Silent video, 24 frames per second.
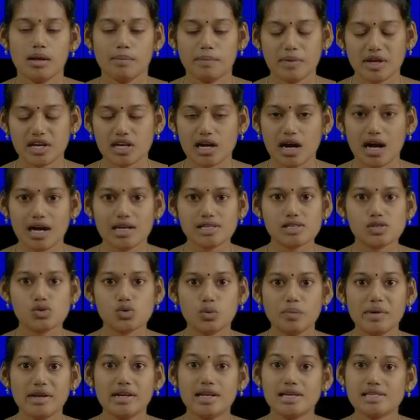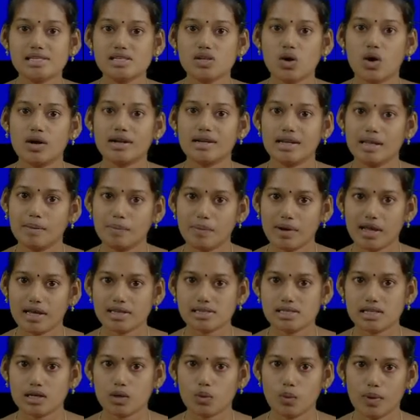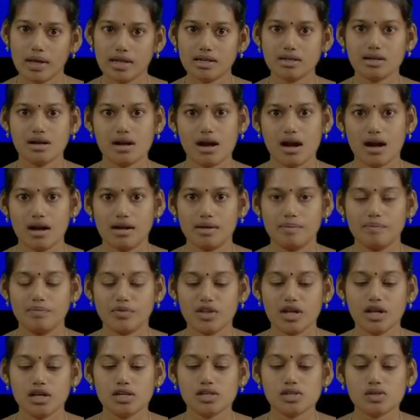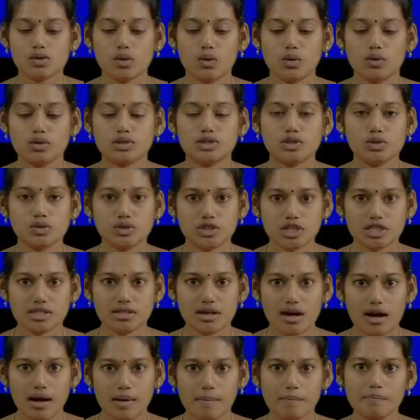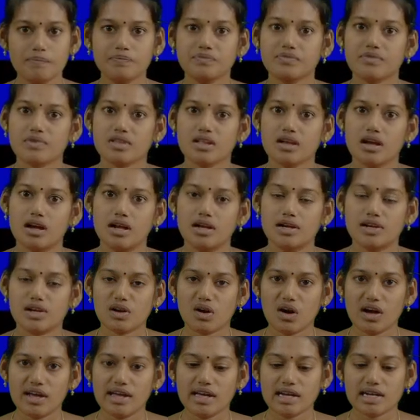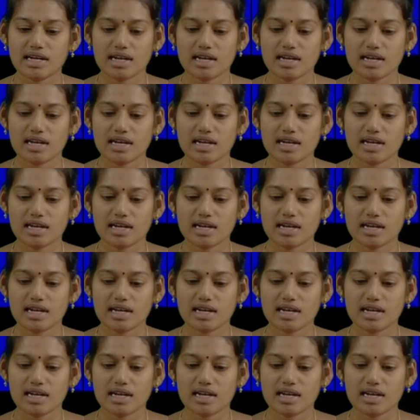Because Subhi does not replace the queen card. So Sujita draw a